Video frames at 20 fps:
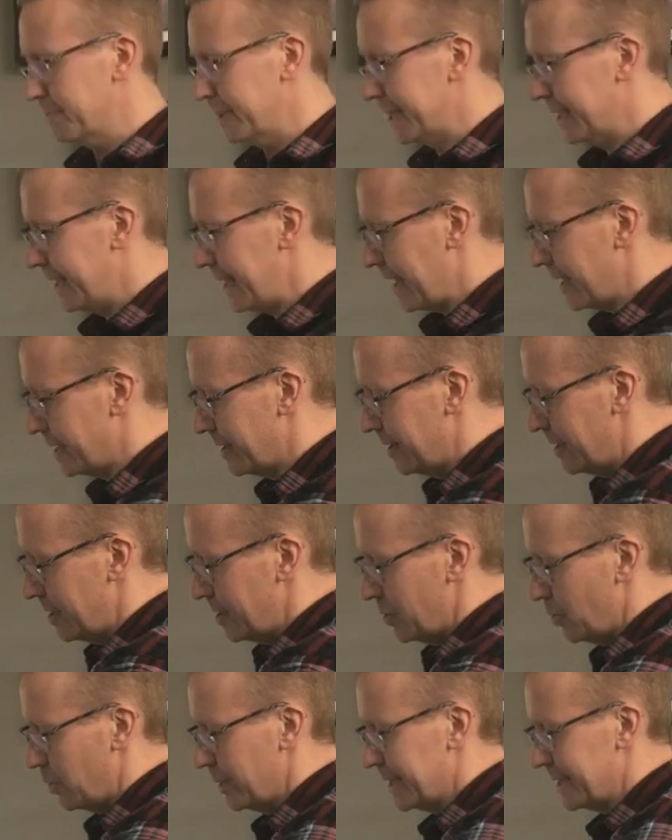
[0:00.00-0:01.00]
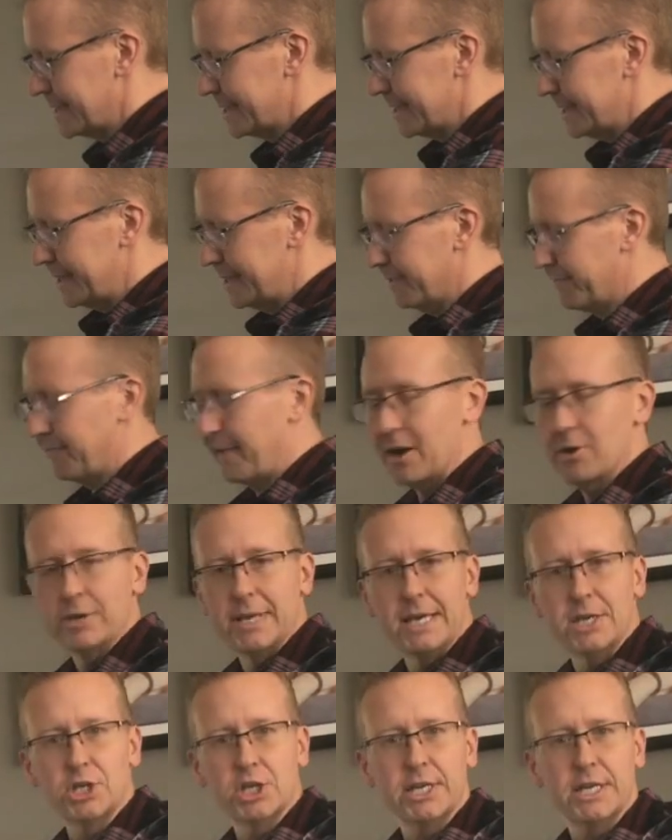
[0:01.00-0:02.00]
But again, we can see the
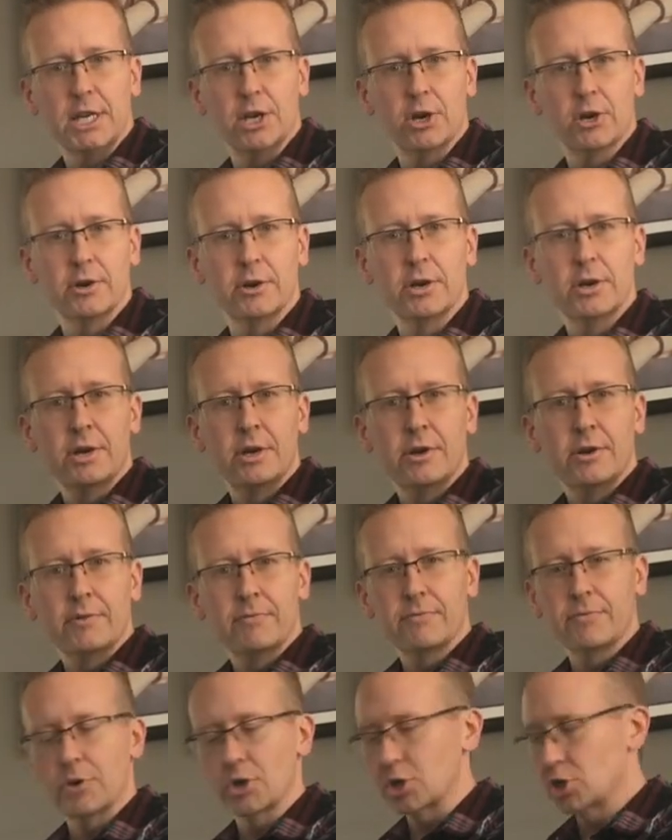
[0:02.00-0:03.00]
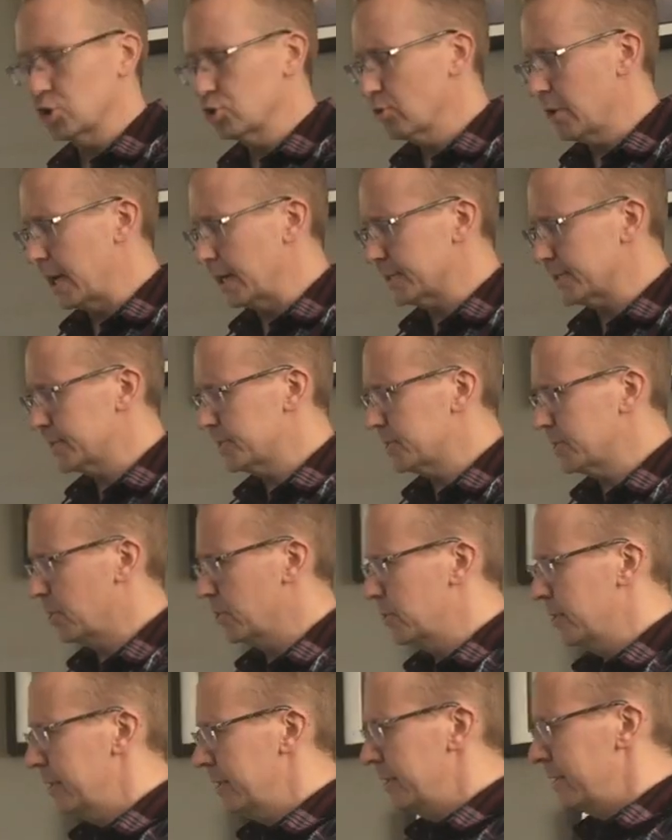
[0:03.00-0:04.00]
foundation here for trust.
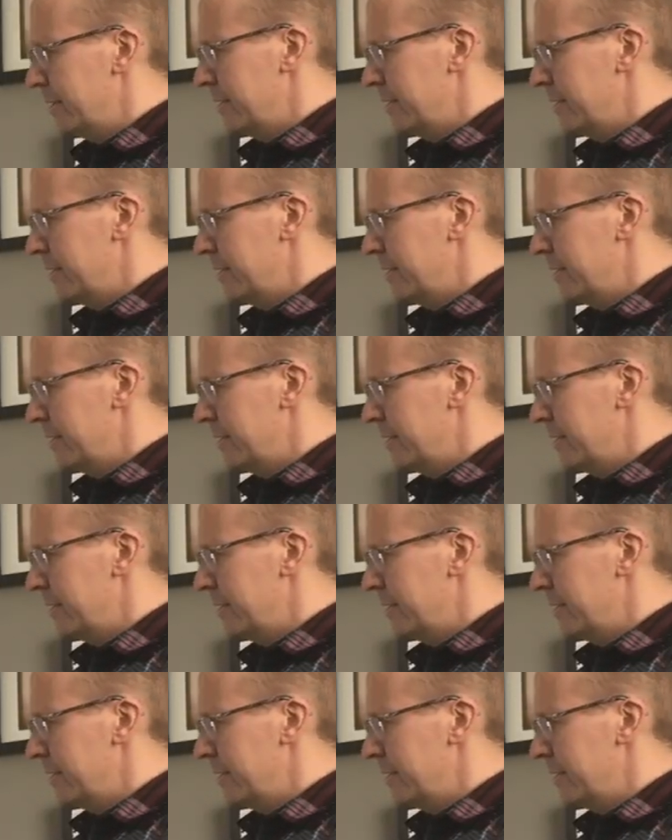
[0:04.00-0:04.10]
So